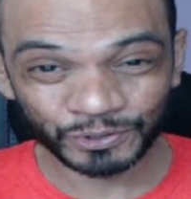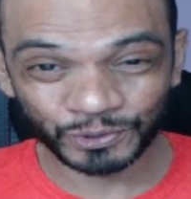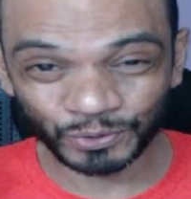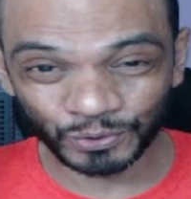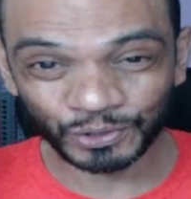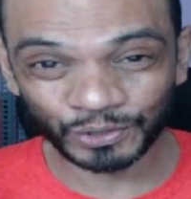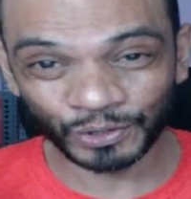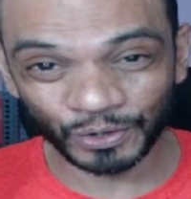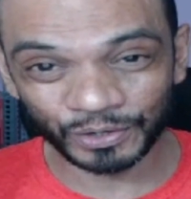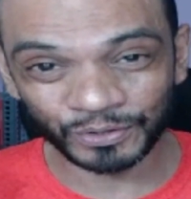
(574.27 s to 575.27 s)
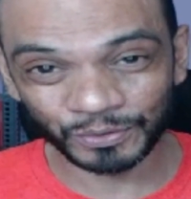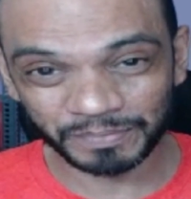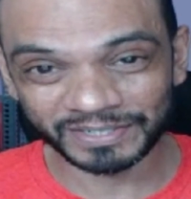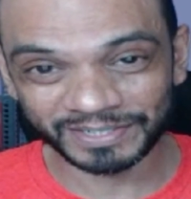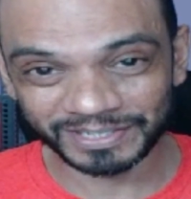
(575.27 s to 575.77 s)
2 crore
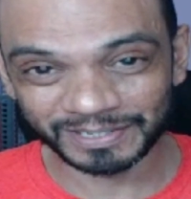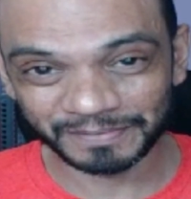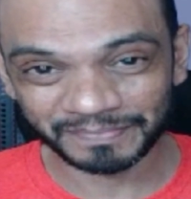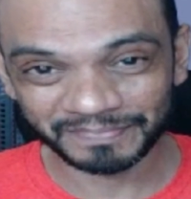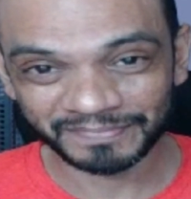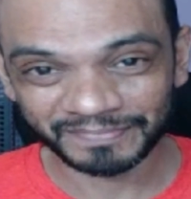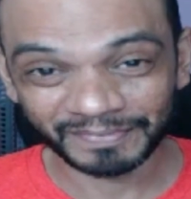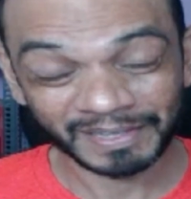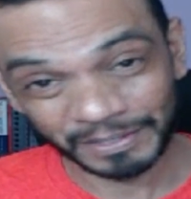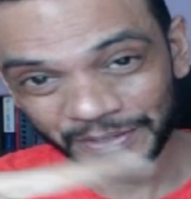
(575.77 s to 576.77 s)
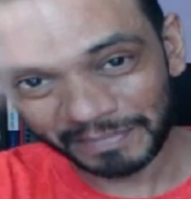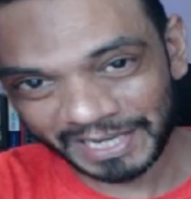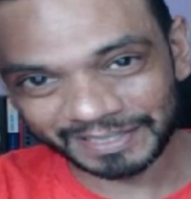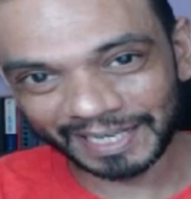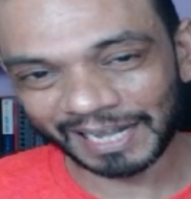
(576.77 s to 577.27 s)
rupees. You
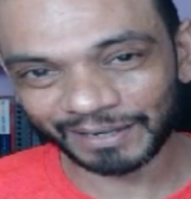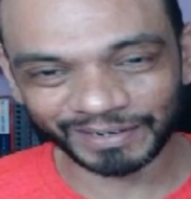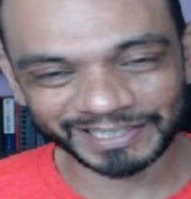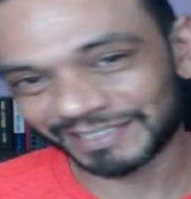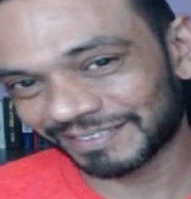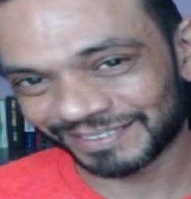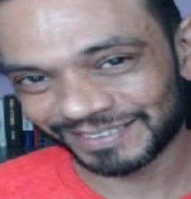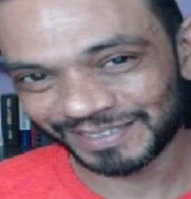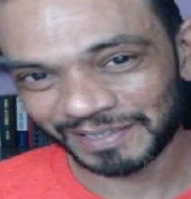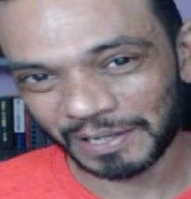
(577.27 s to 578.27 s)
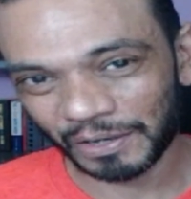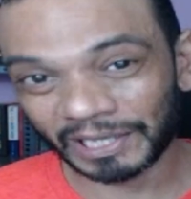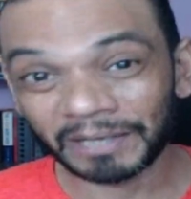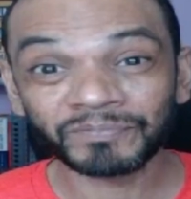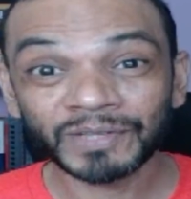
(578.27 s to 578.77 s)
make the calculation.
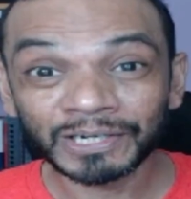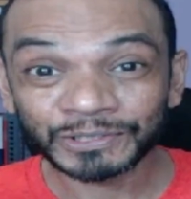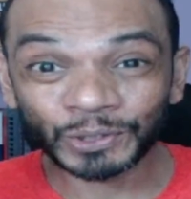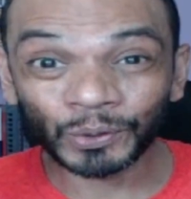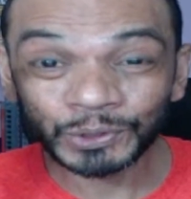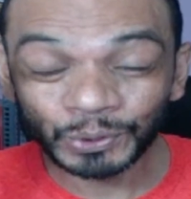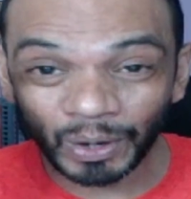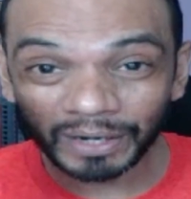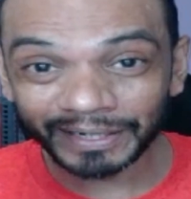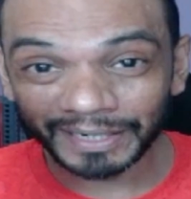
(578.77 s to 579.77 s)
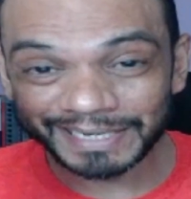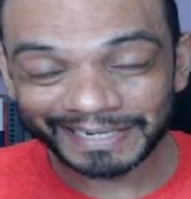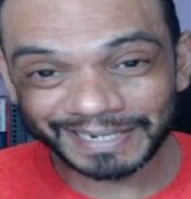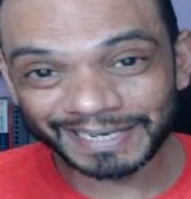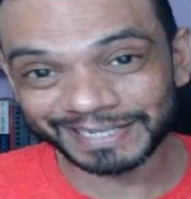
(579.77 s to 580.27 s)
Okay, so you are
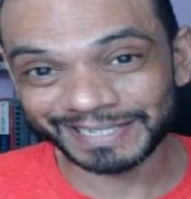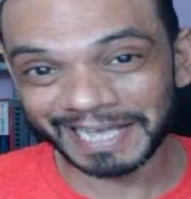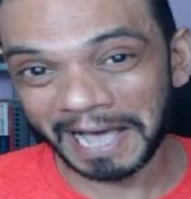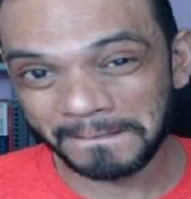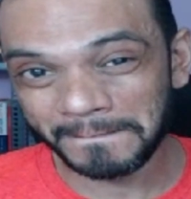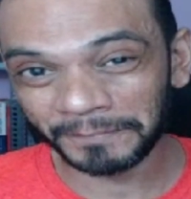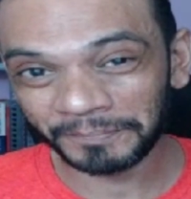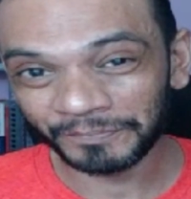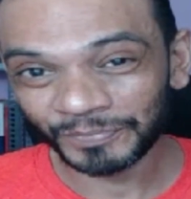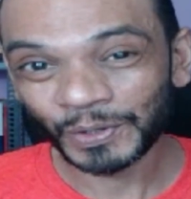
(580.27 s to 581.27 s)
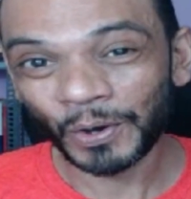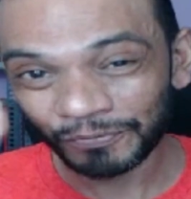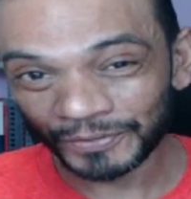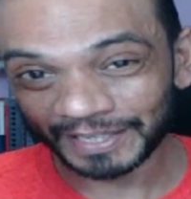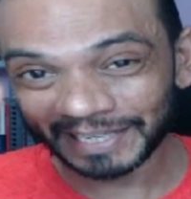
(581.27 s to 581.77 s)
writing an exam
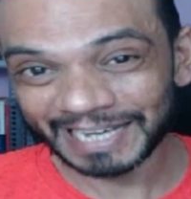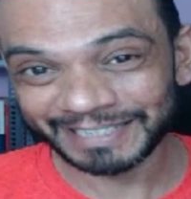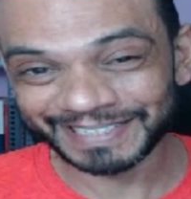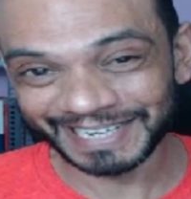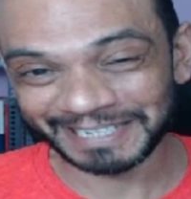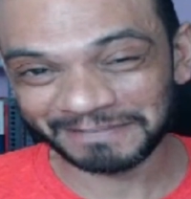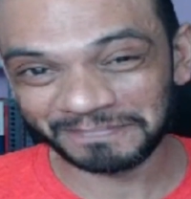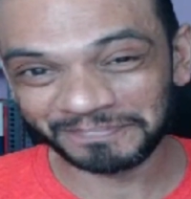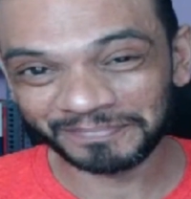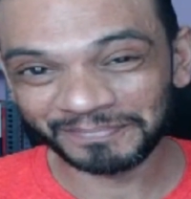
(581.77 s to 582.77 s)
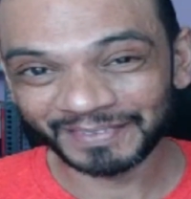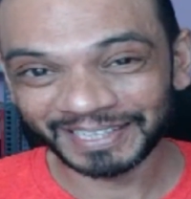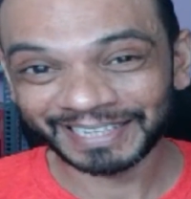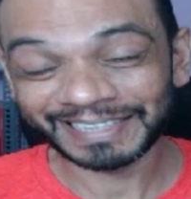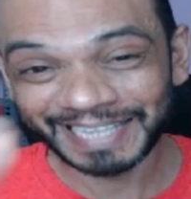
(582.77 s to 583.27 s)
of your lifetime
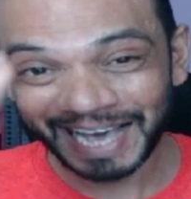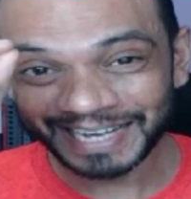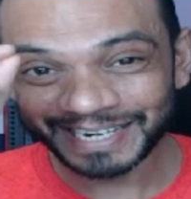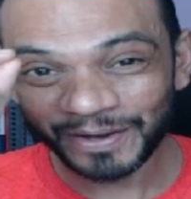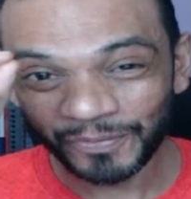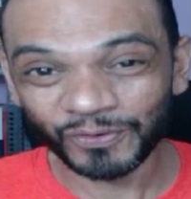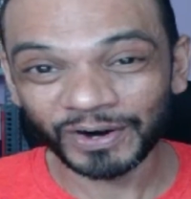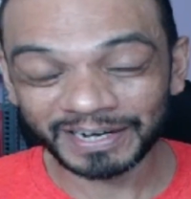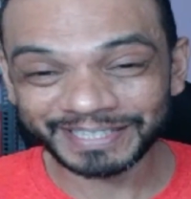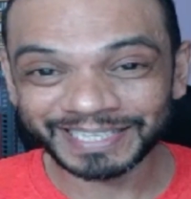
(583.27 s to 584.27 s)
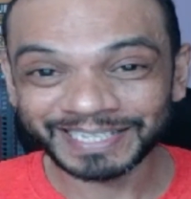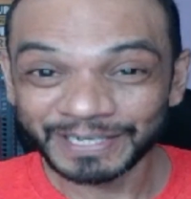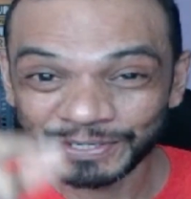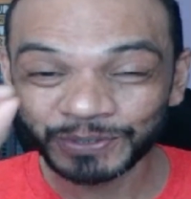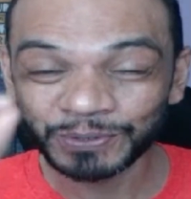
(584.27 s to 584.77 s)
that worth
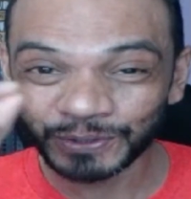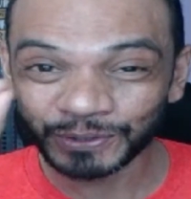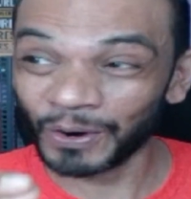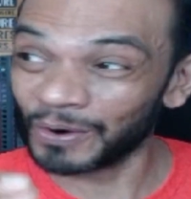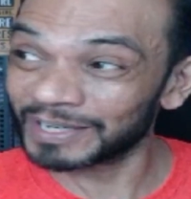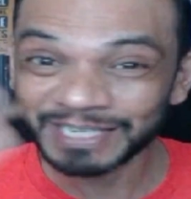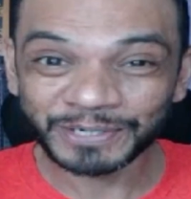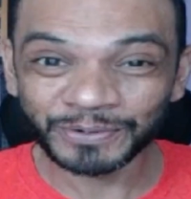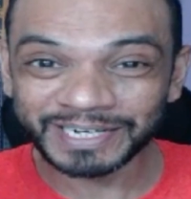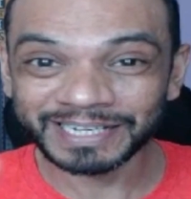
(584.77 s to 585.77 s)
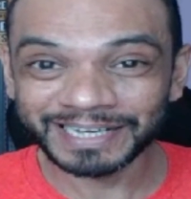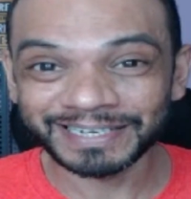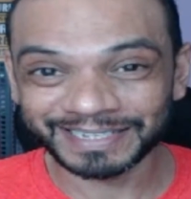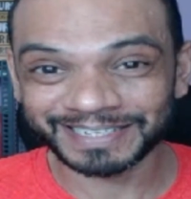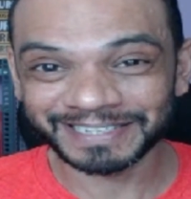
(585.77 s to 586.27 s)
2 crore in 20
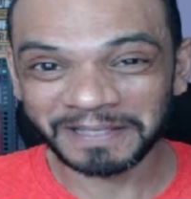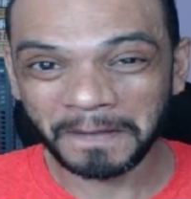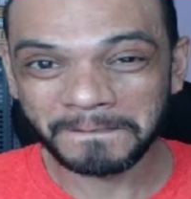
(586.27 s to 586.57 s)
years.